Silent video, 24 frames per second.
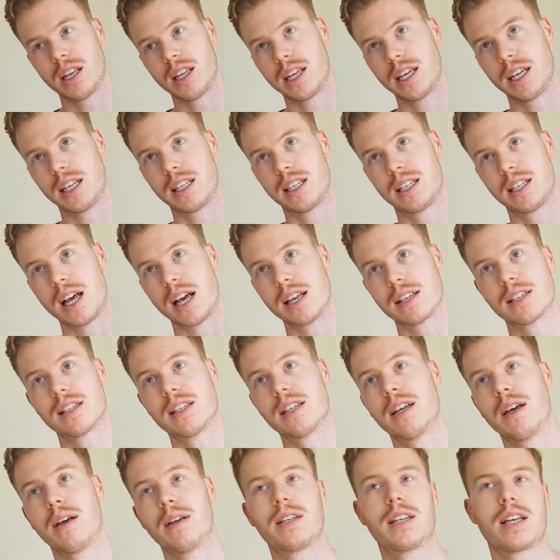it
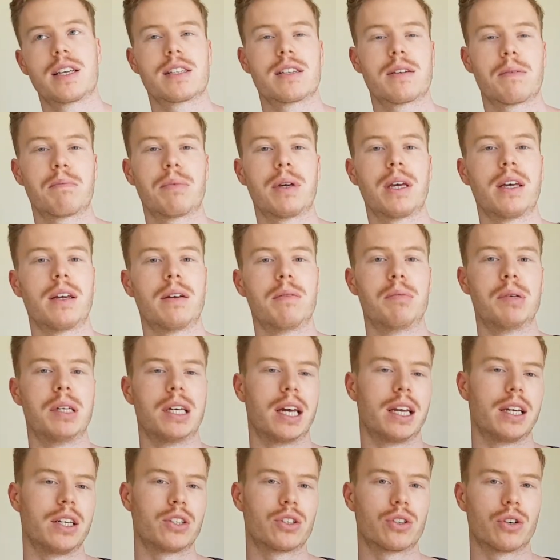doesn't appear to be
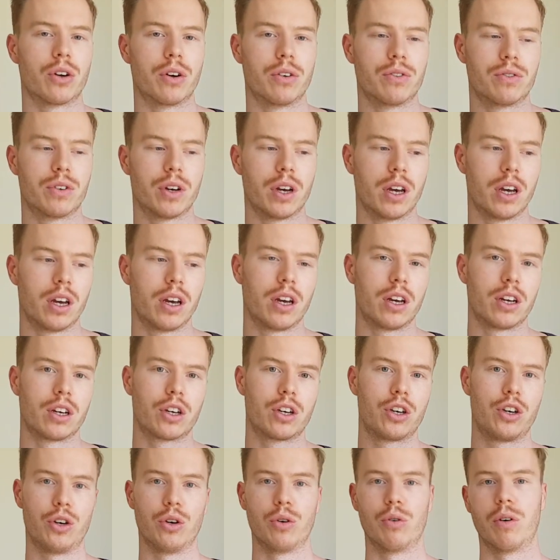any sort of
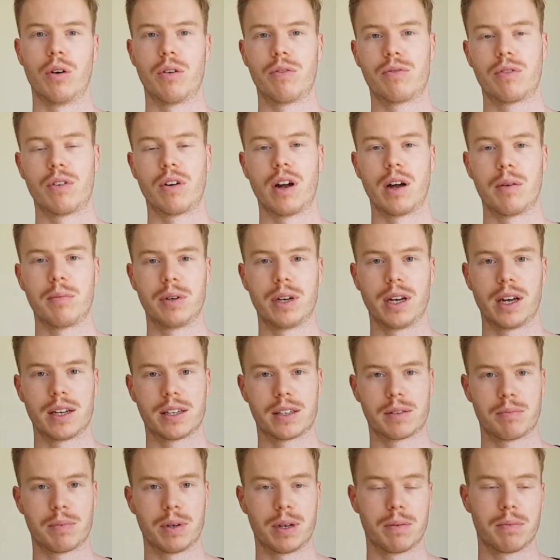cure for
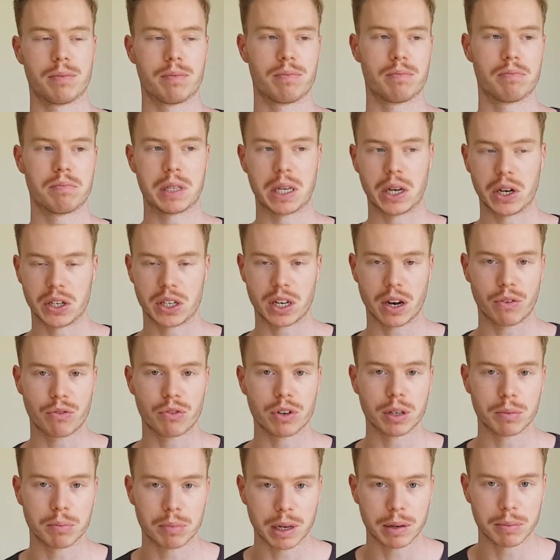IBS, but there are
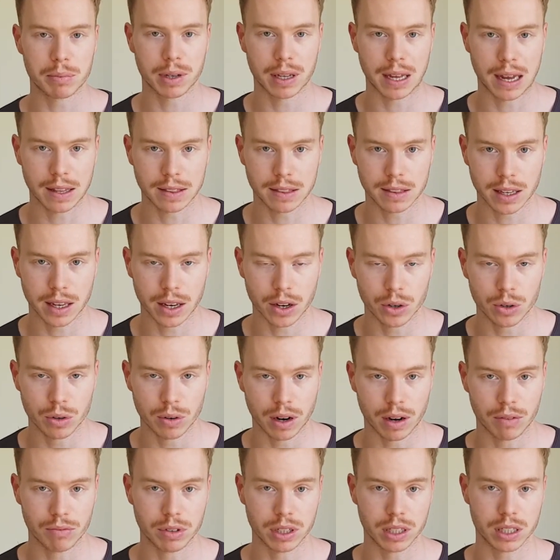definitely people out there who
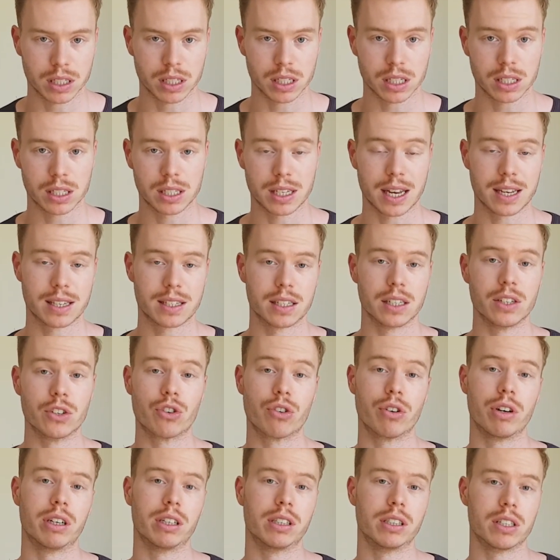are having success in
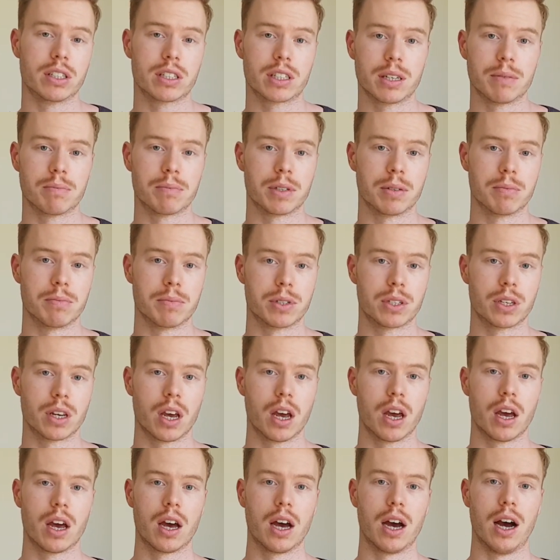treating the symptoms.
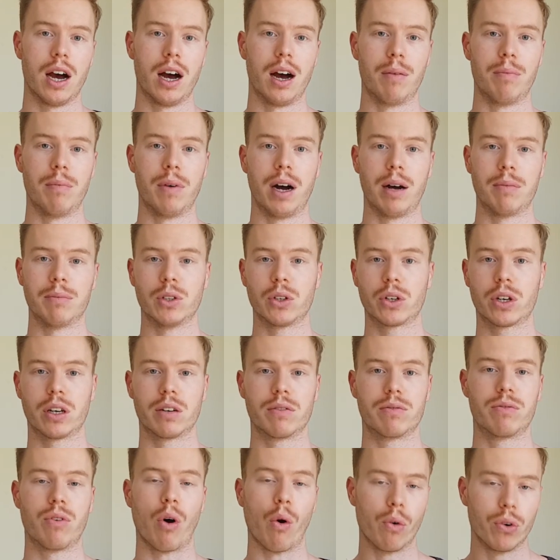I'm looking
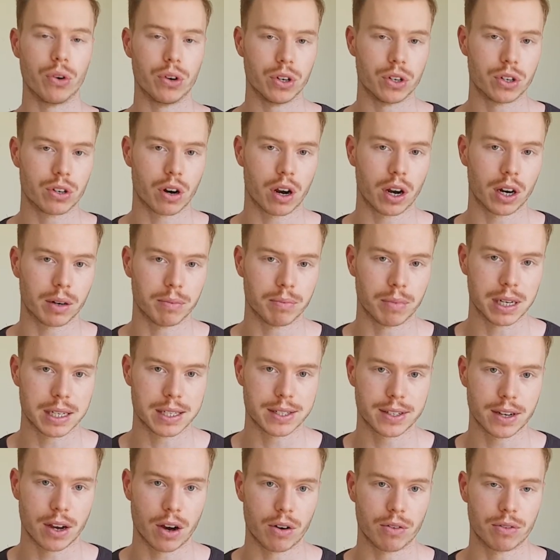forward to trying it
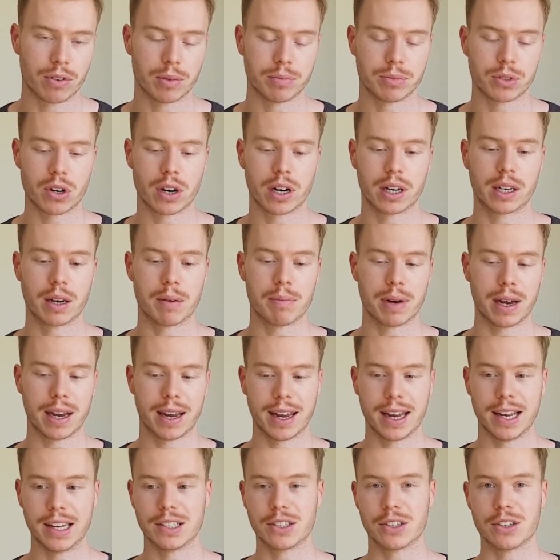myself. I'm trying to get my
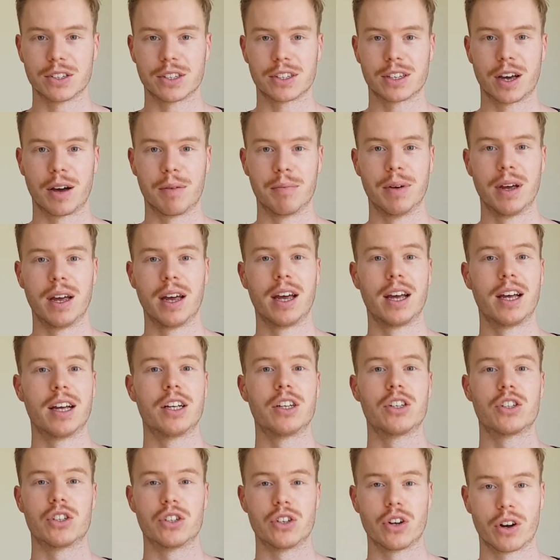hands on some.
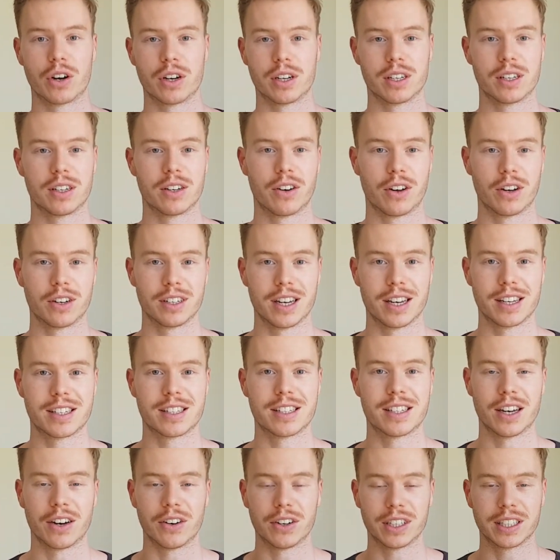It's not
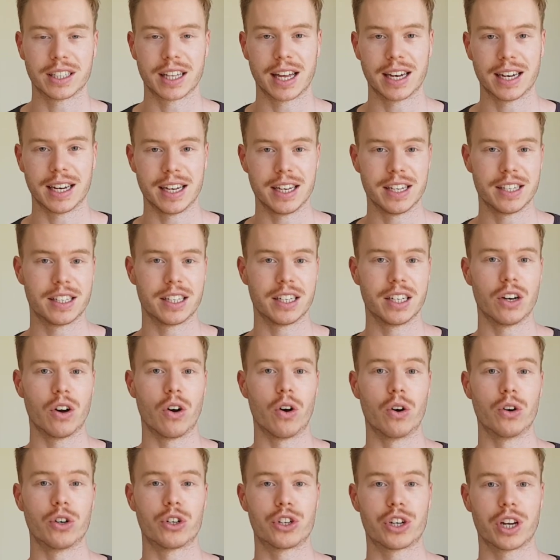necessarily that easy
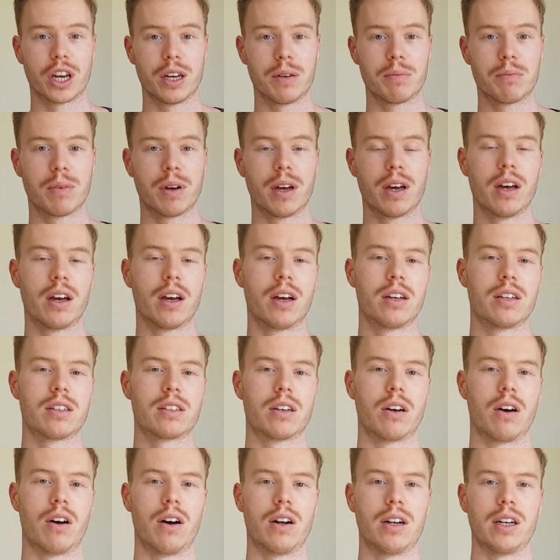or cheap.
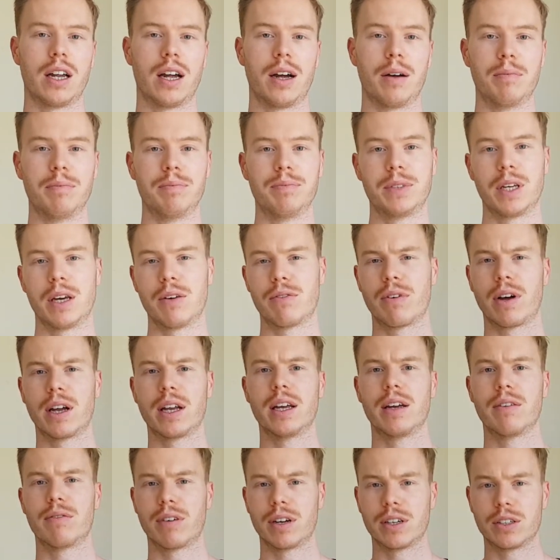So if
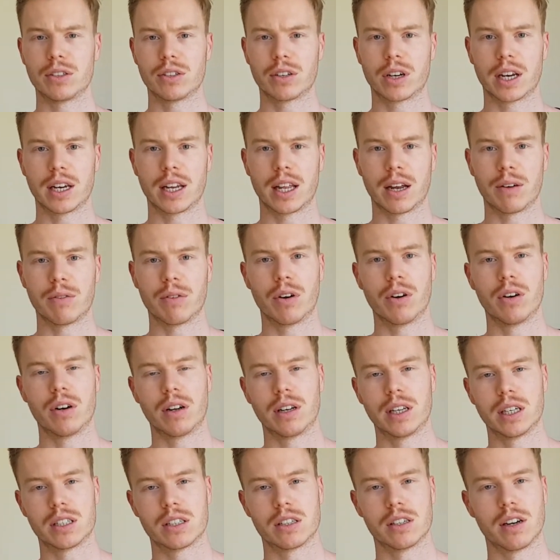I do get in that road, I'll
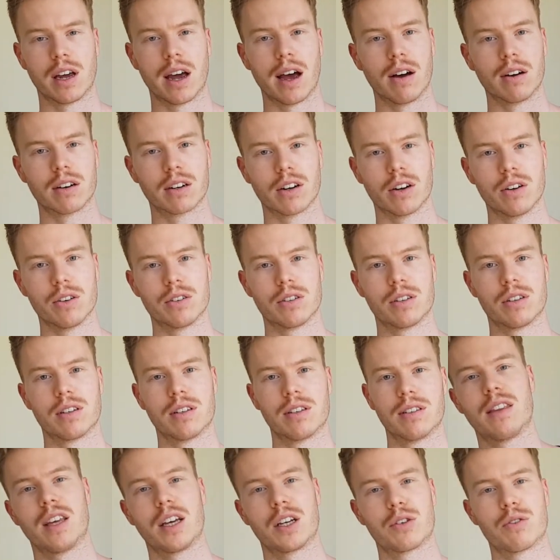let you know how it goes.
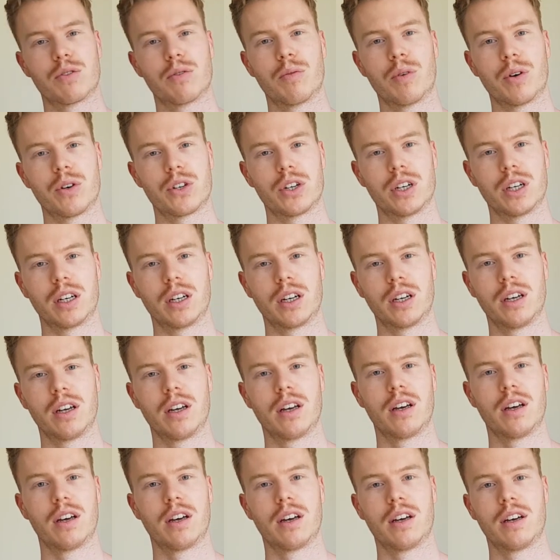Thanks for watching.
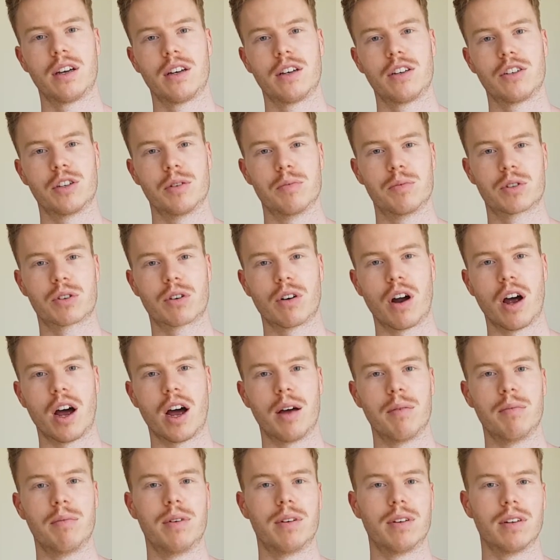
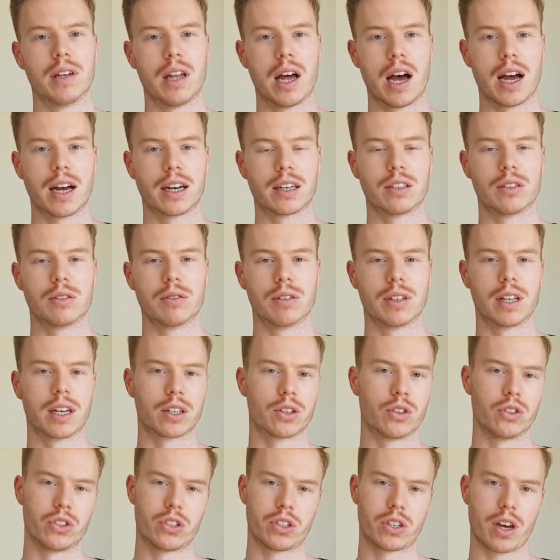Subscribe, like, do all that
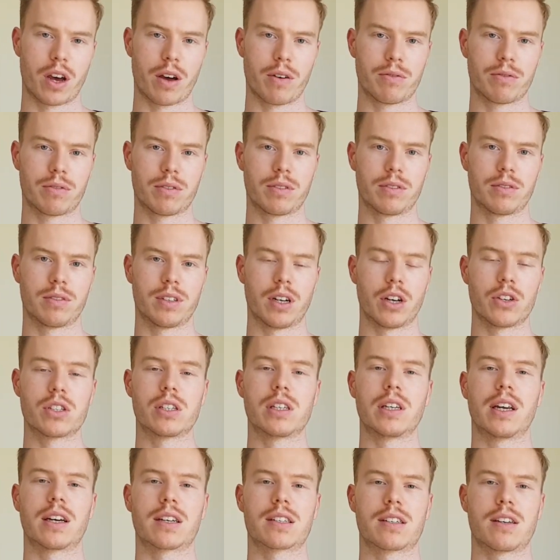good stuff. I'll
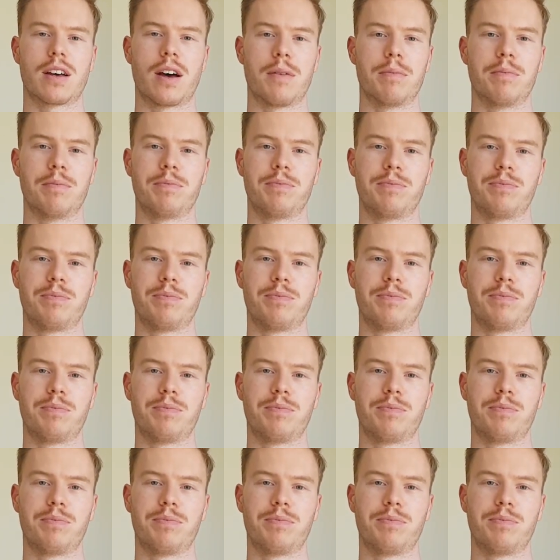see you next time.